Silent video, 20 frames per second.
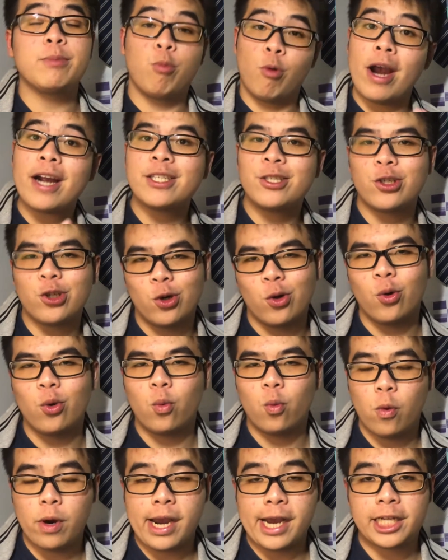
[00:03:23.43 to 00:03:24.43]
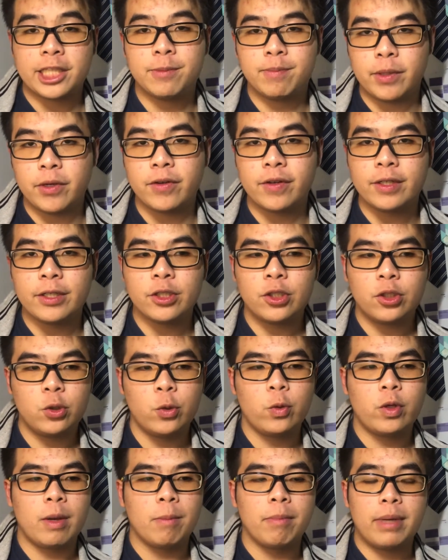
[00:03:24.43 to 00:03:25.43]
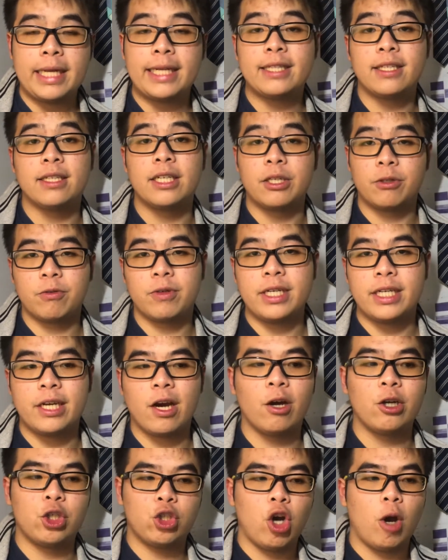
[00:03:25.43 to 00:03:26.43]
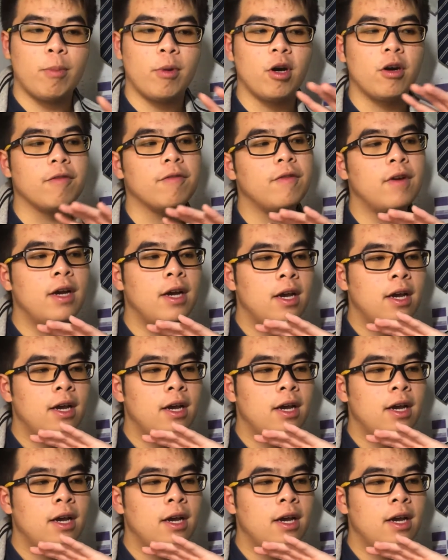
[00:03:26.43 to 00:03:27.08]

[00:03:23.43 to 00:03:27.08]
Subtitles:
practical work experience, to complete the degree on top of